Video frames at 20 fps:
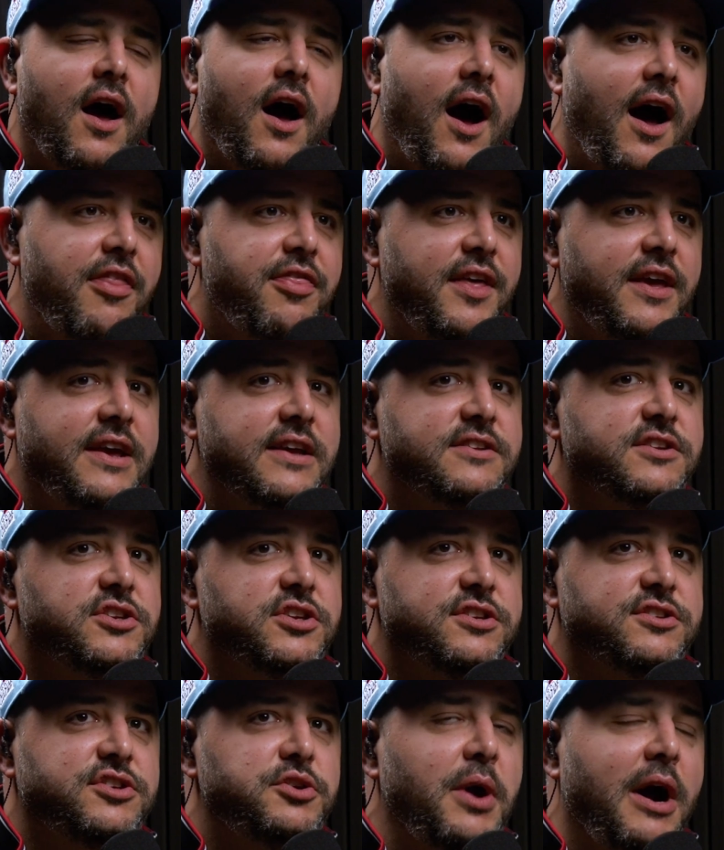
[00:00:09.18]
I think it's
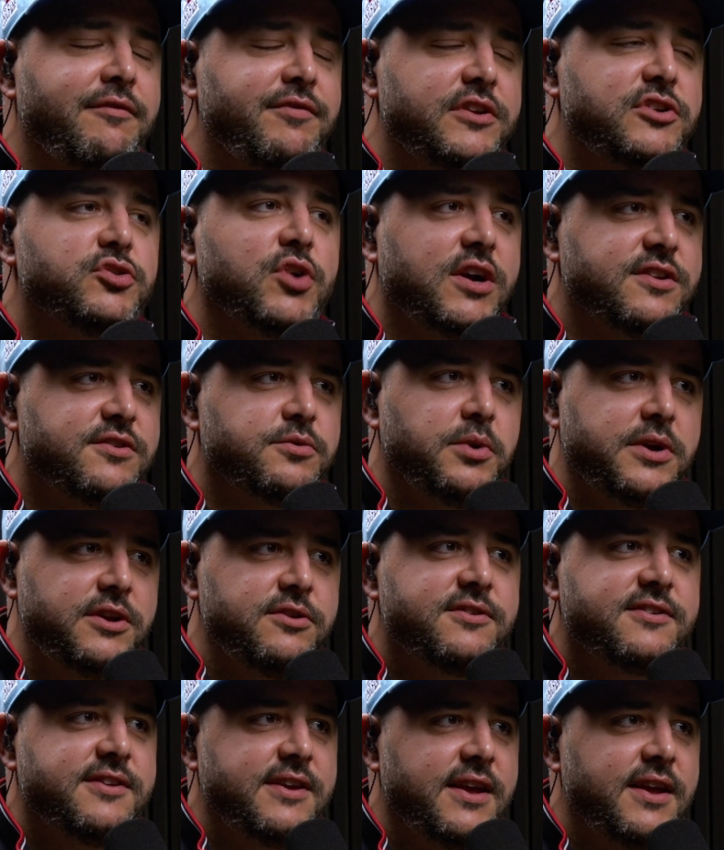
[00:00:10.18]
just you have to trust what you
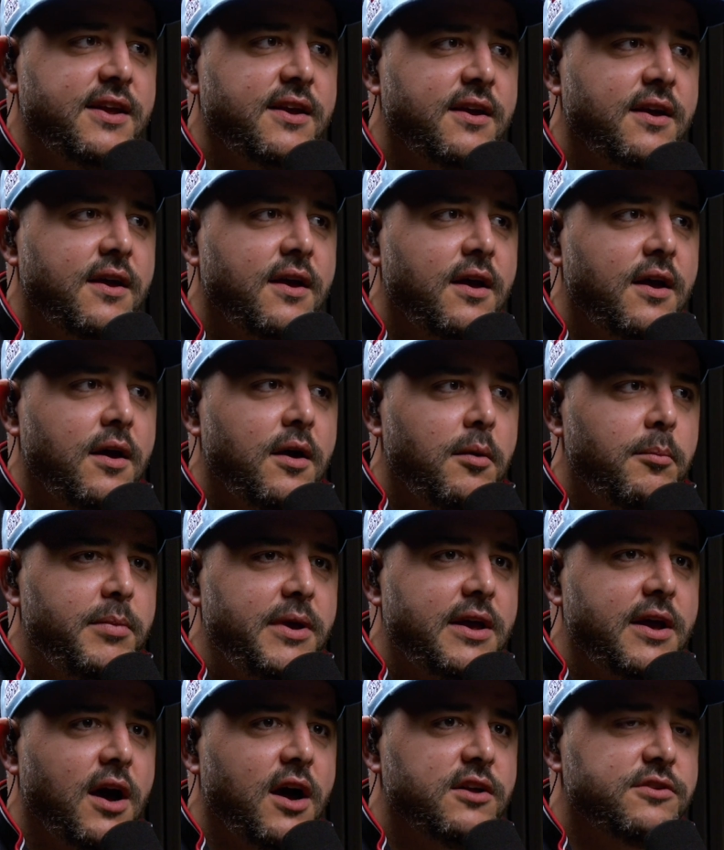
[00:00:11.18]
see
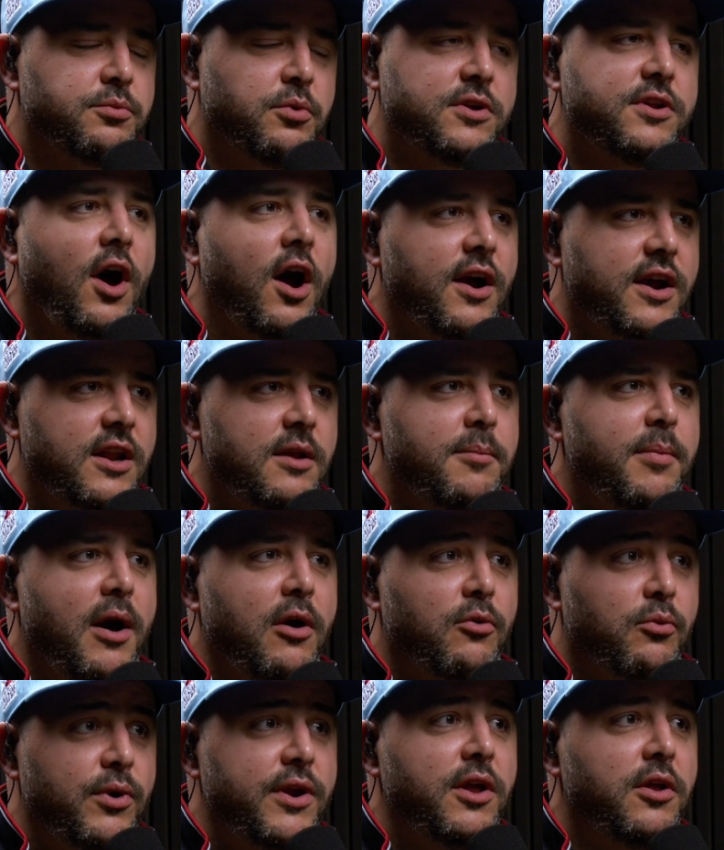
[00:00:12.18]
because we're talking about
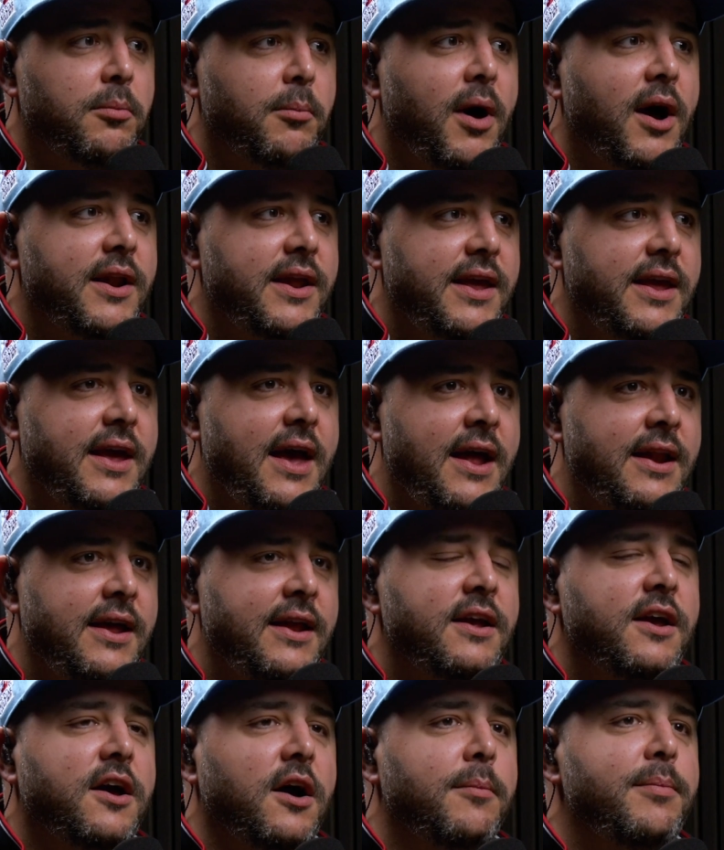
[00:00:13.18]
real money and
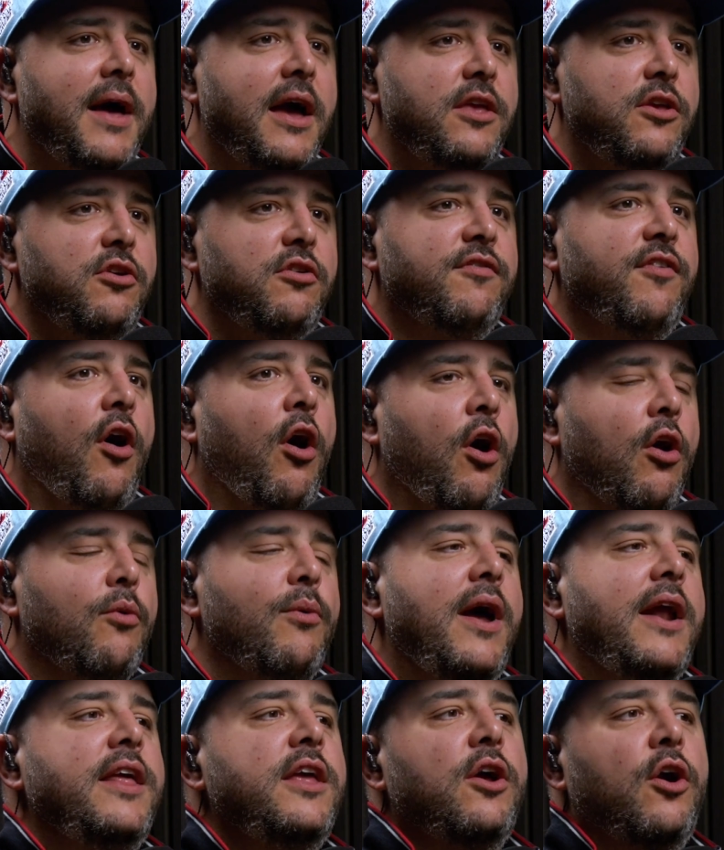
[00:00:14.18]
income that you've
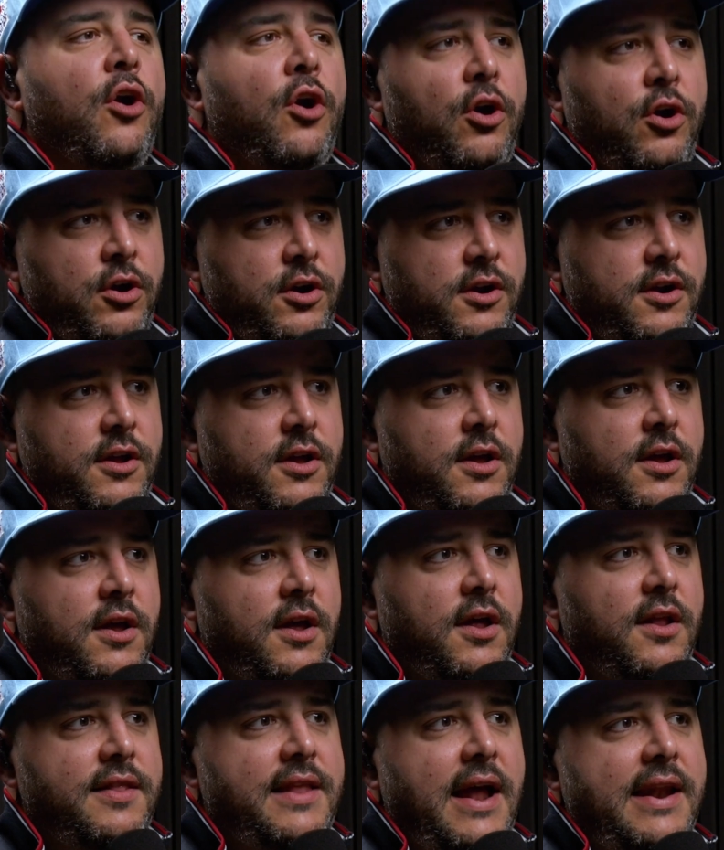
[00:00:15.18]
already earned
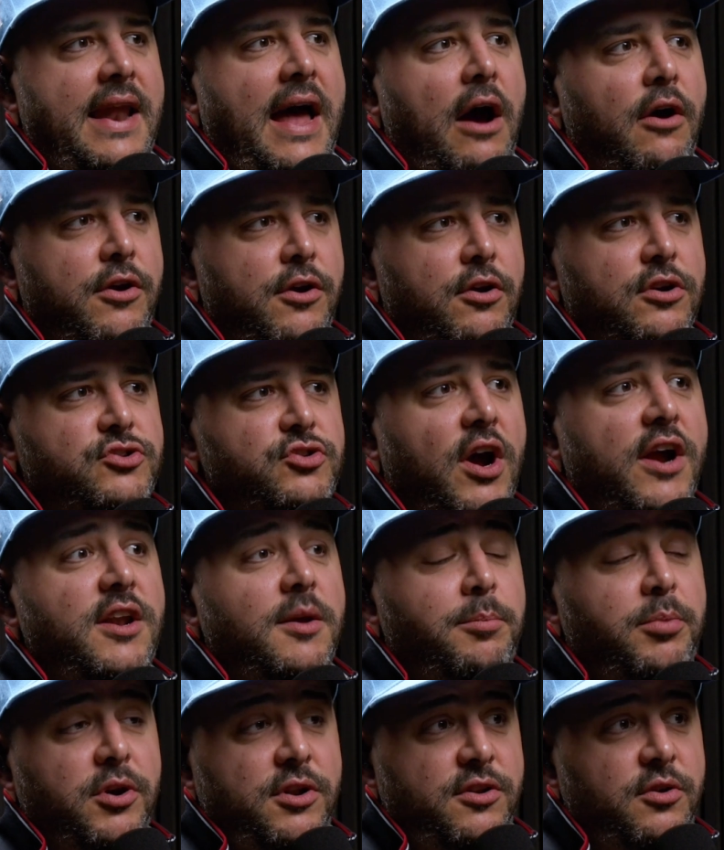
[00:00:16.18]
that now you're trying to
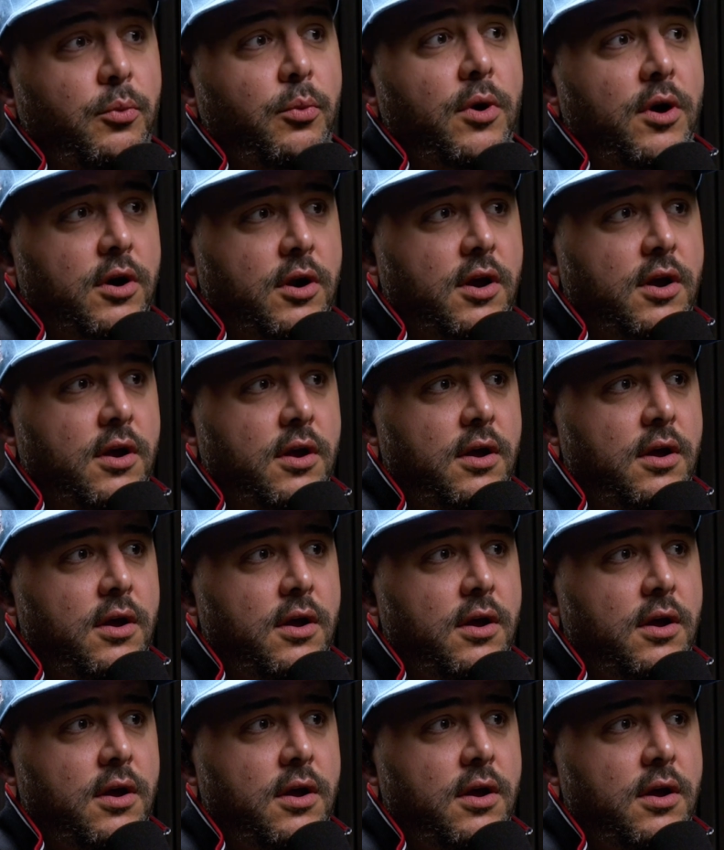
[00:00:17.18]
put to work.